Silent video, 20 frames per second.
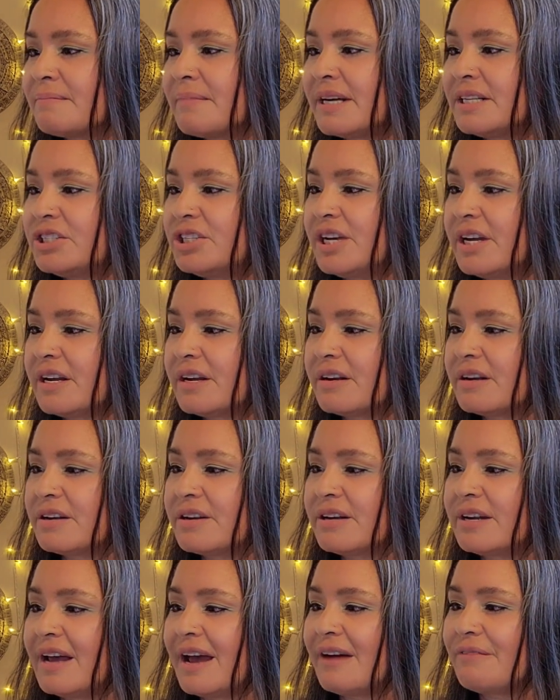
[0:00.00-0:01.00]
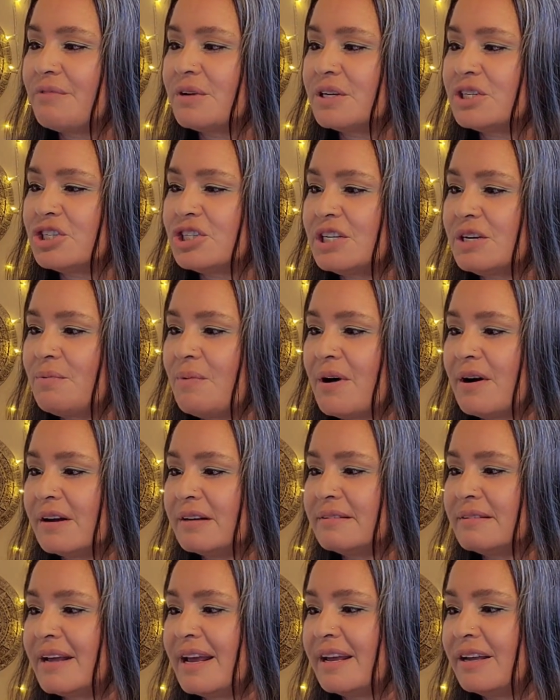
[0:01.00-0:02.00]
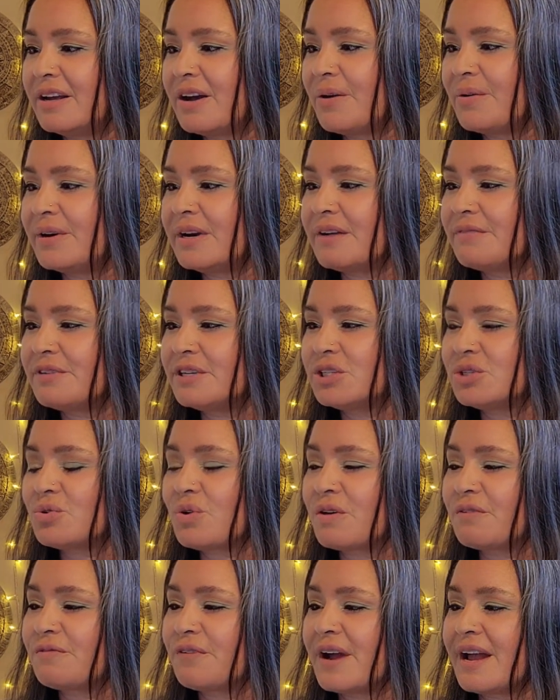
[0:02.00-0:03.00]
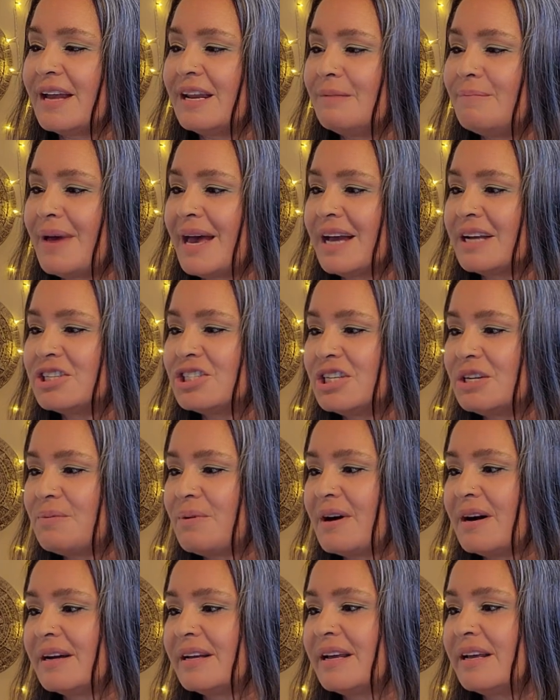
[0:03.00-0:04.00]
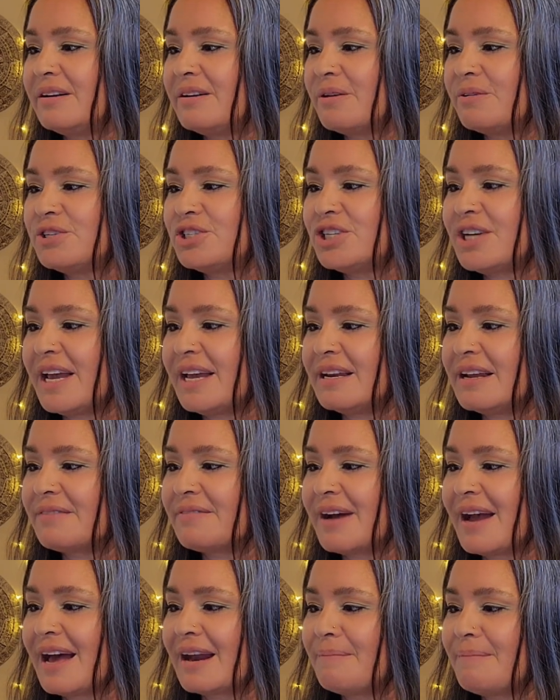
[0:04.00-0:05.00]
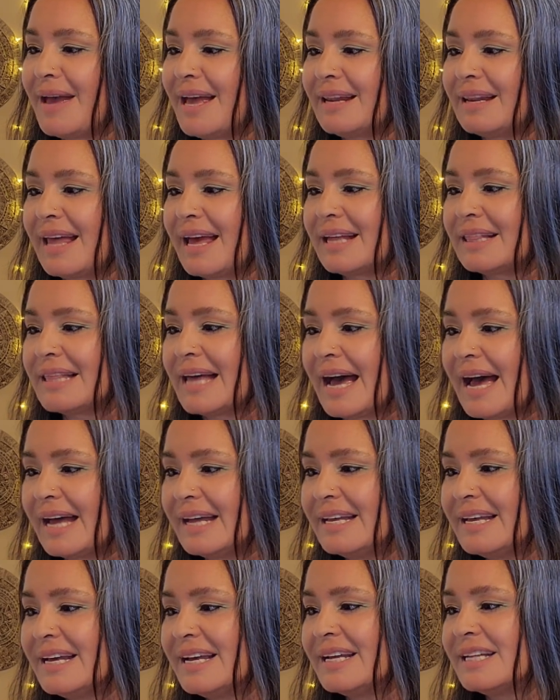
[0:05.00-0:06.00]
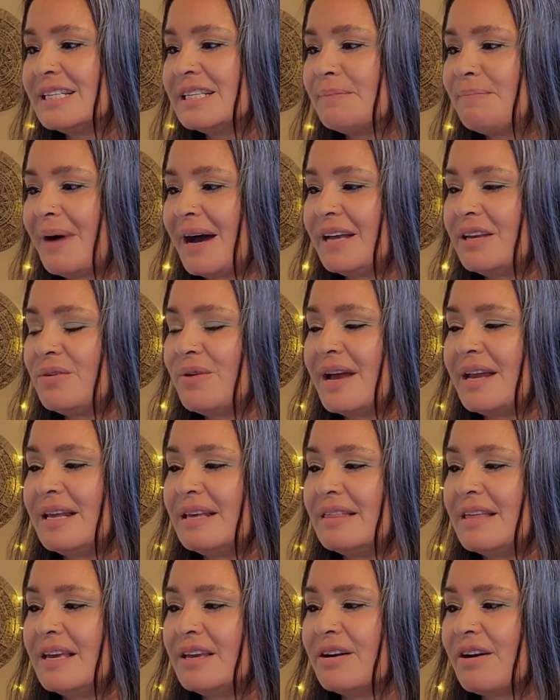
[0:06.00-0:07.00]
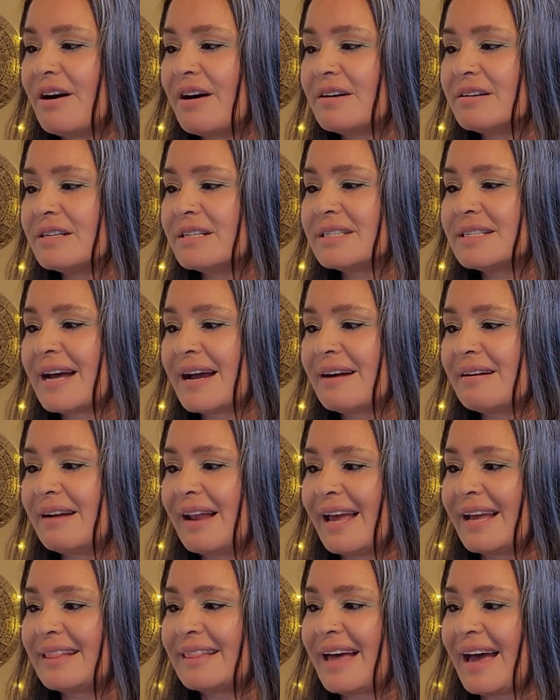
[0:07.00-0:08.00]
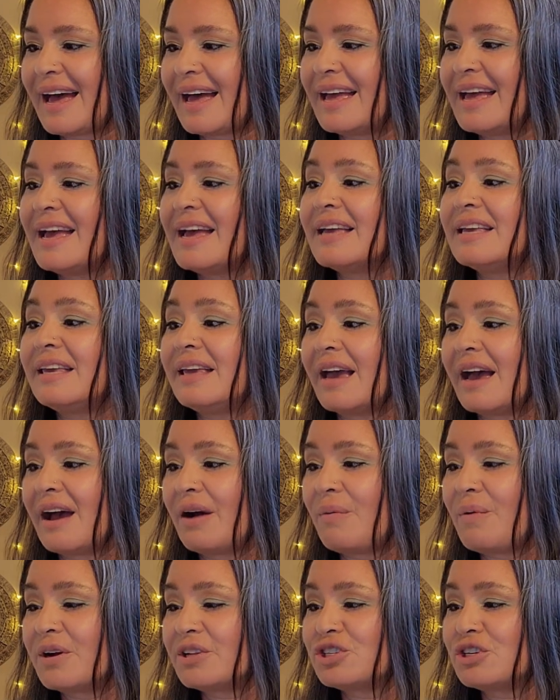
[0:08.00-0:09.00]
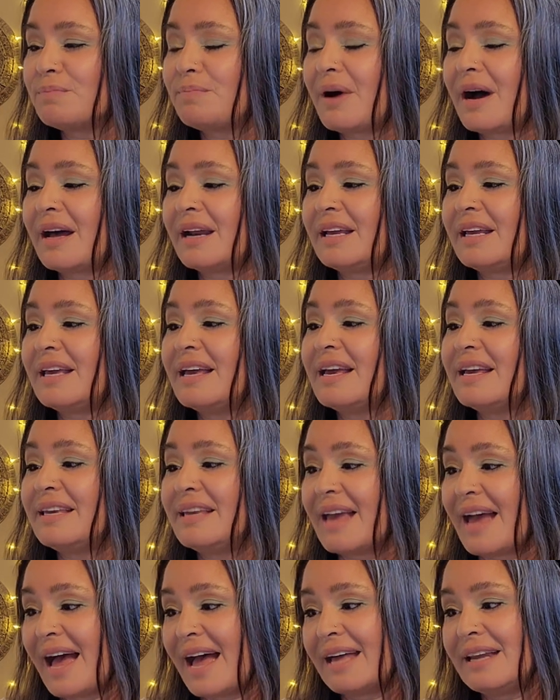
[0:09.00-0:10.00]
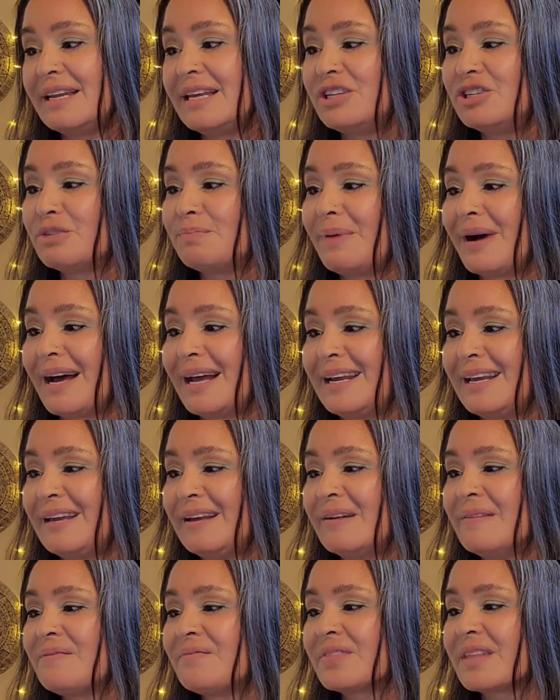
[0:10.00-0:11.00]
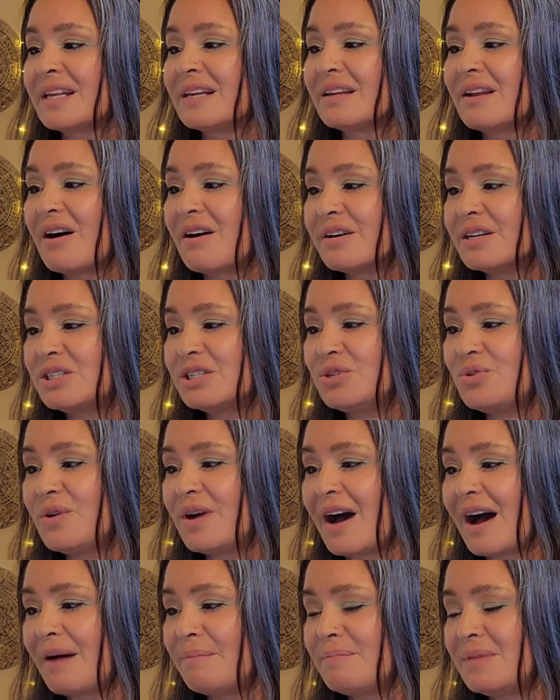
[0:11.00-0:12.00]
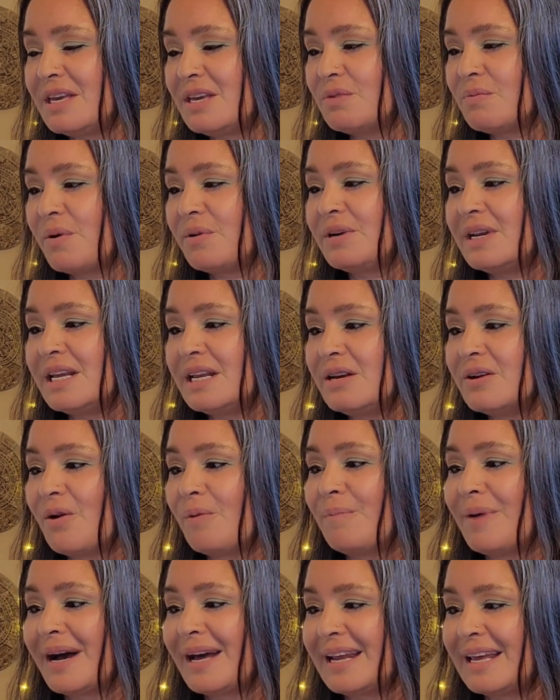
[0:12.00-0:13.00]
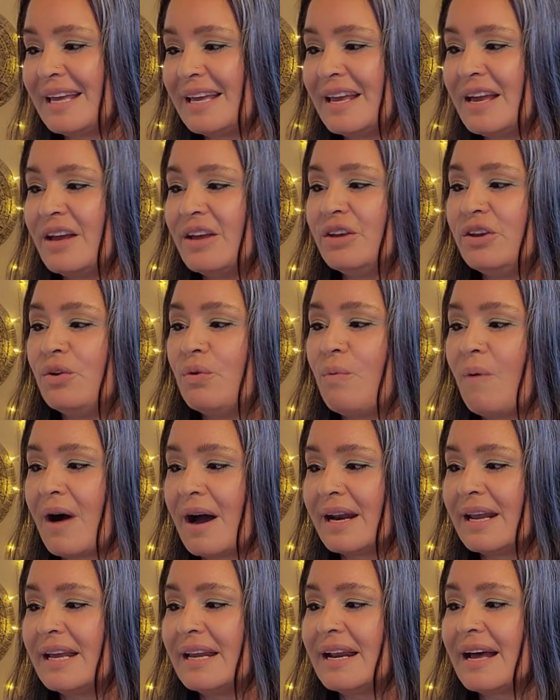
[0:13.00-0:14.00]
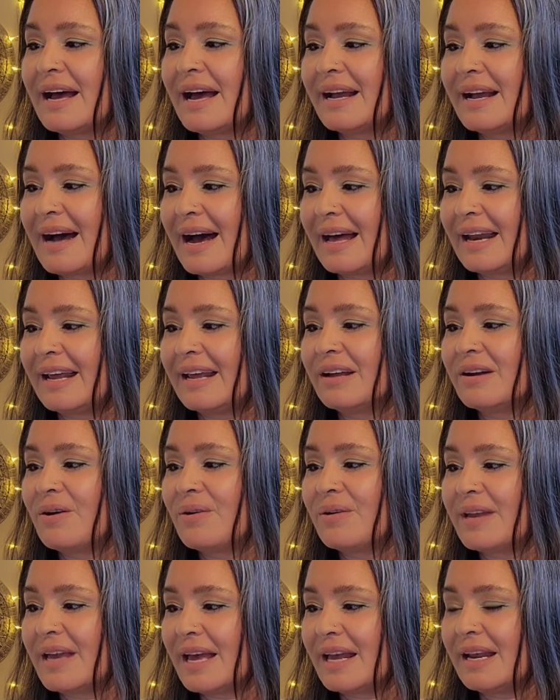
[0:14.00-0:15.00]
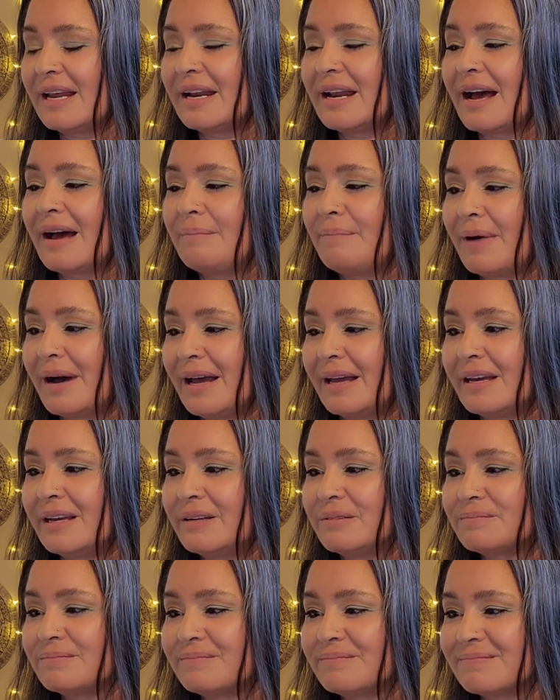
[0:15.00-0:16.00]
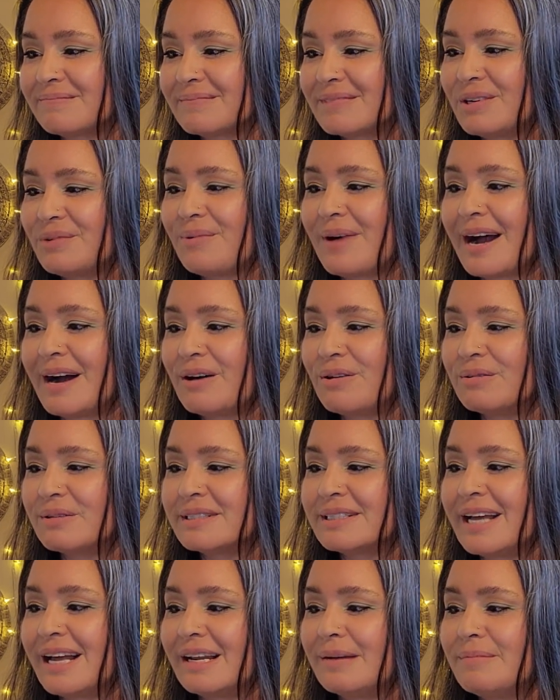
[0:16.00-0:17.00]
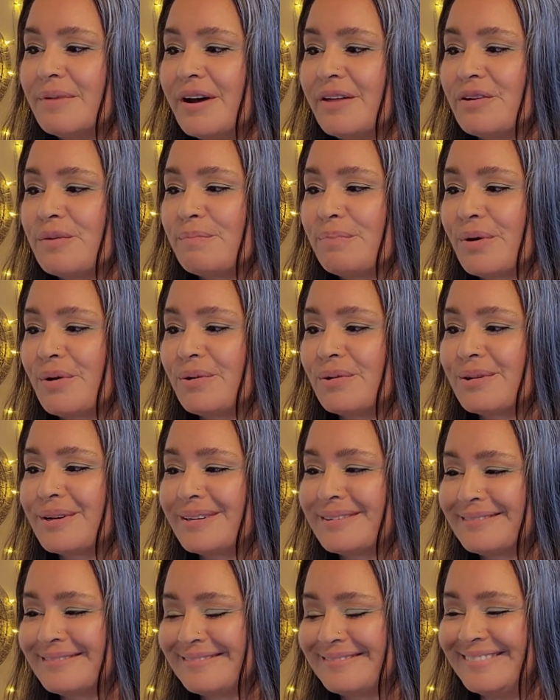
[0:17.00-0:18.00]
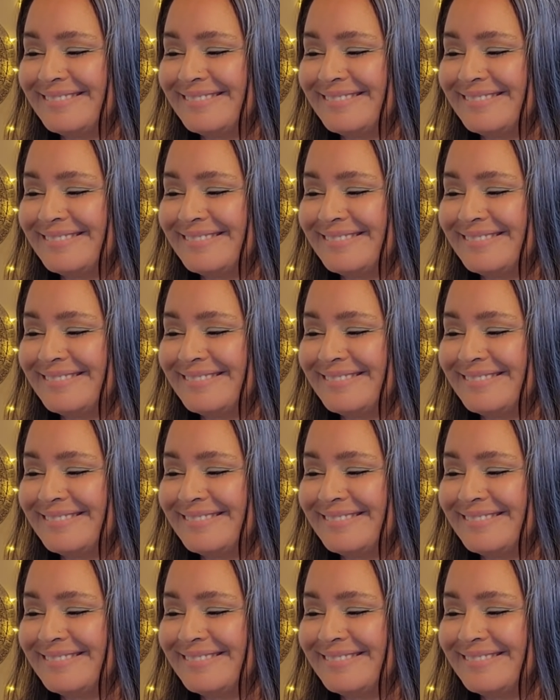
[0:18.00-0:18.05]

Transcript: My chick could have what she want and go in every store for any bag she want and know she ain't never had a man like that to buy you anything your heart desire like that. Yeah, I want your body. Yeah, I need your body. Long as you got me, you won't need nobody. You want it? I got it. Go get it. I buy it. Wow. Tell them other broke.